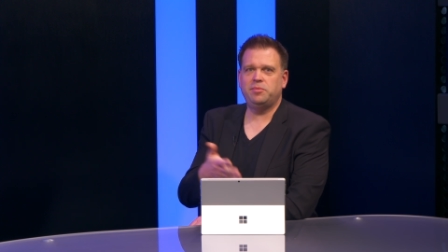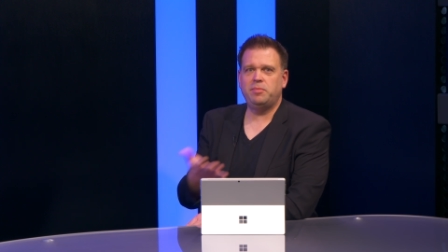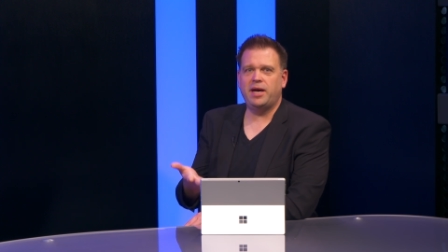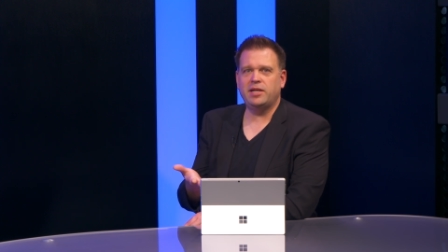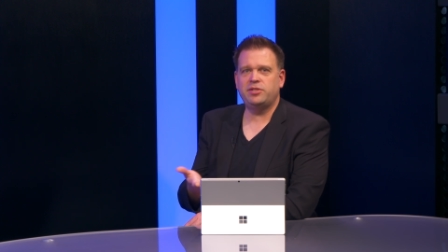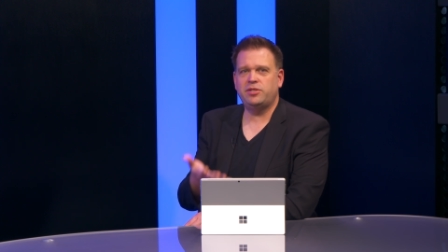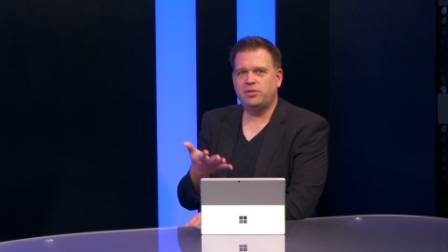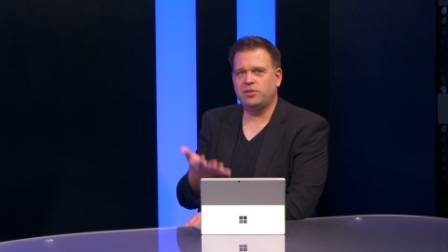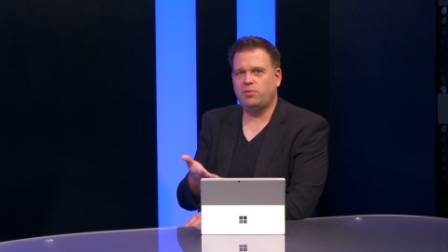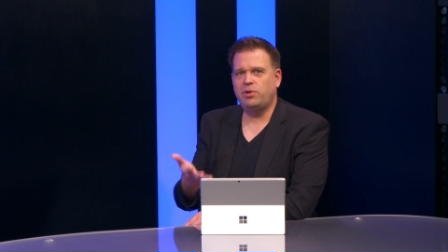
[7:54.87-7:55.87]
matched
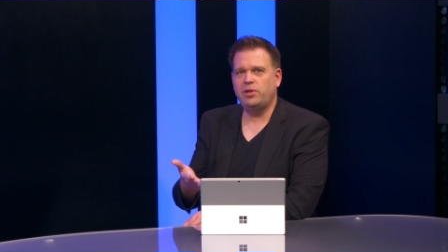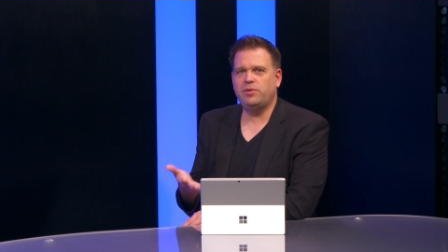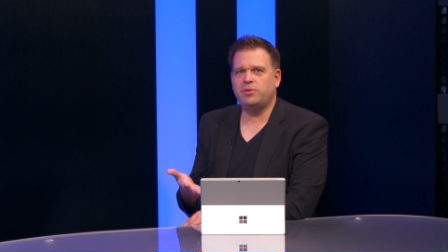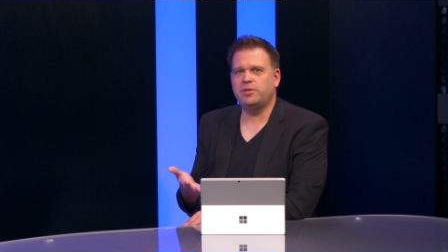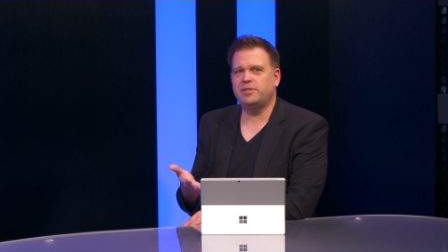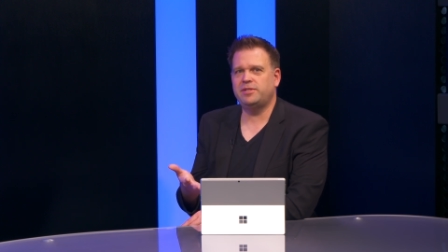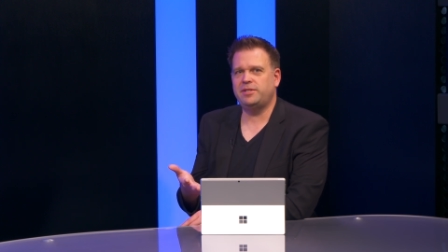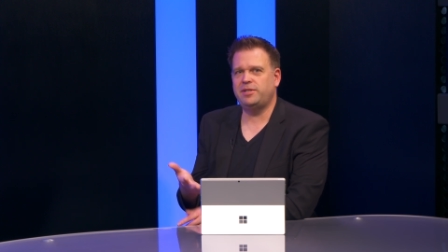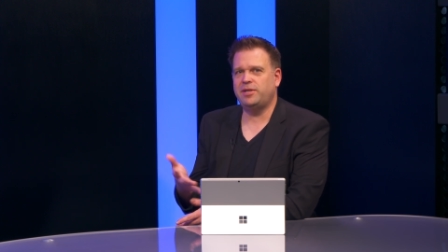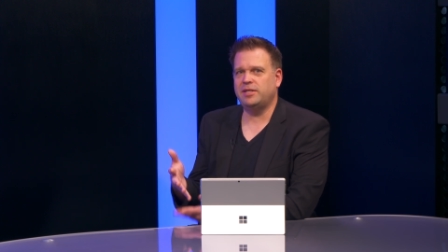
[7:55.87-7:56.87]
your query words.
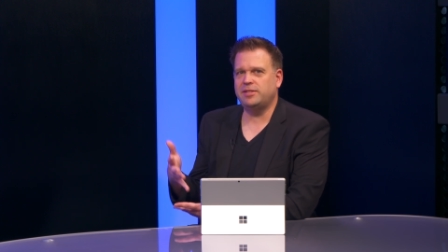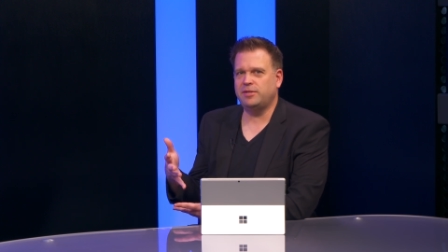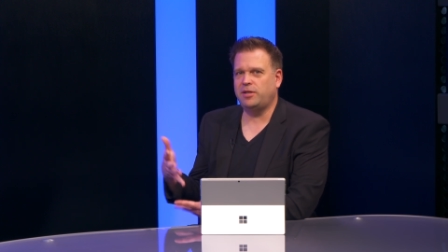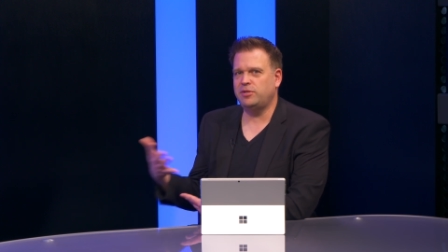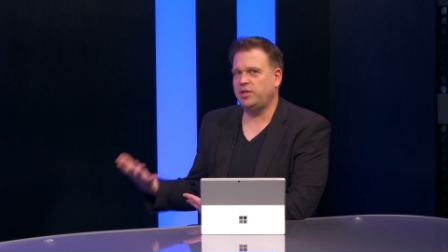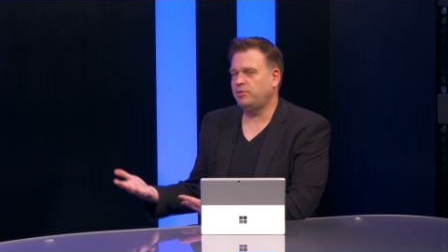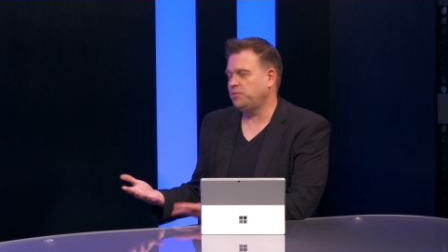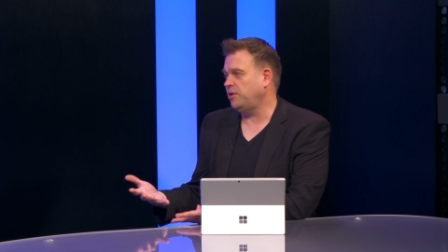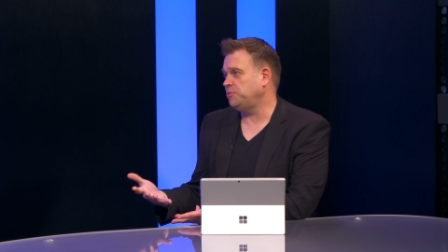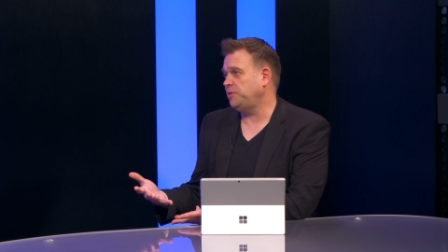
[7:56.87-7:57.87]
You know, and as the large language
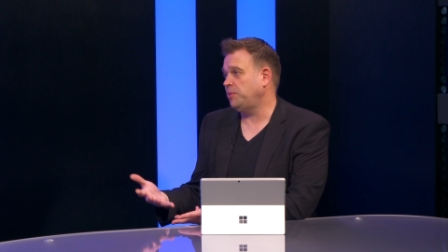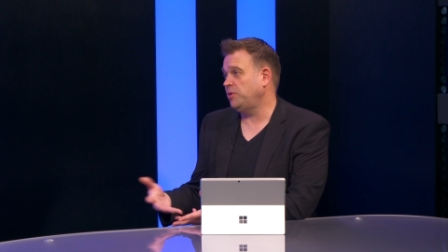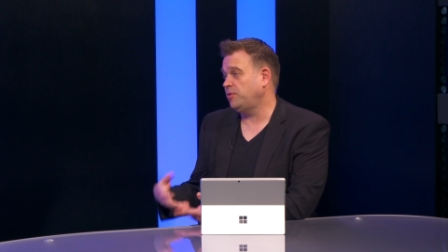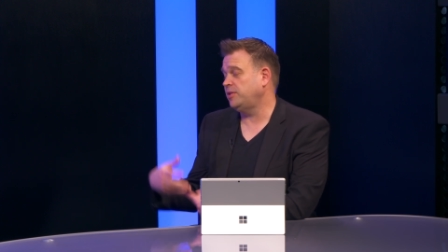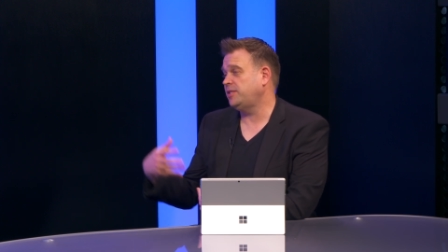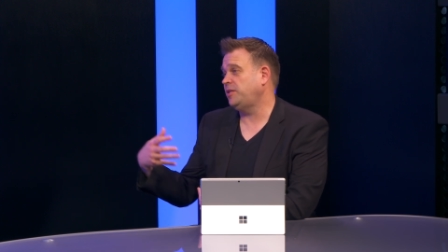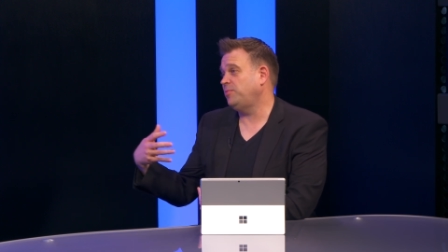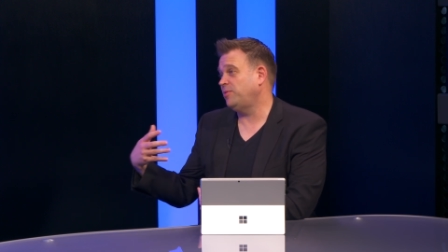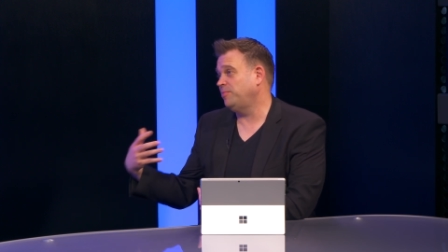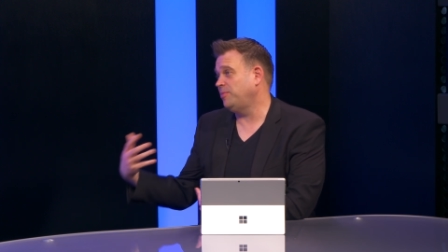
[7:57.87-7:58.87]
models become increasingly more